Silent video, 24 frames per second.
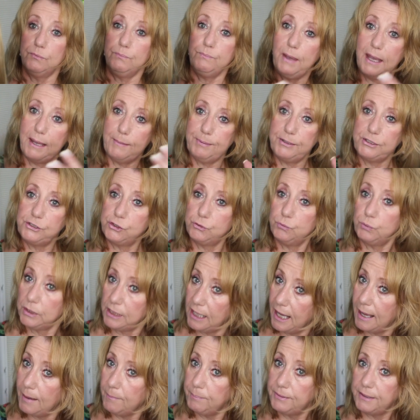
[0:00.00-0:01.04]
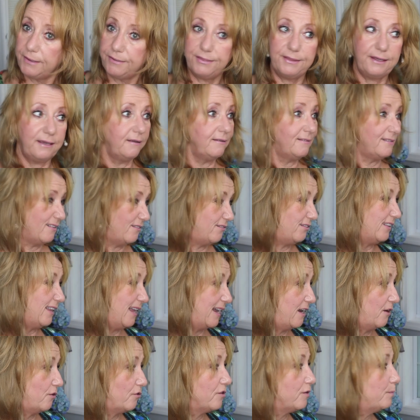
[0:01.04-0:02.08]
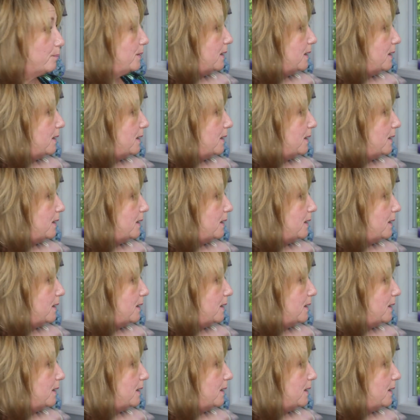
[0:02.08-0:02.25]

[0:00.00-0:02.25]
maybe do a couple of things of layers,